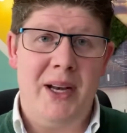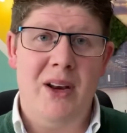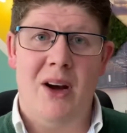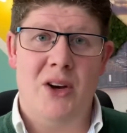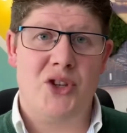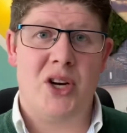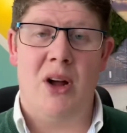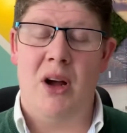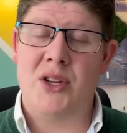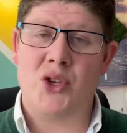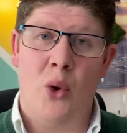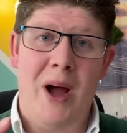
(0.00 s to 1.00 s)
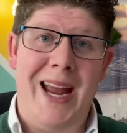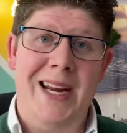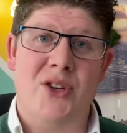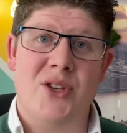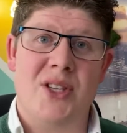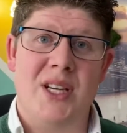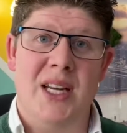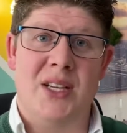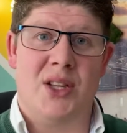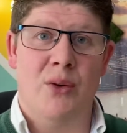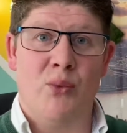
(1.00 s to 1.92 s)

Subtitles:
large clients or agencies that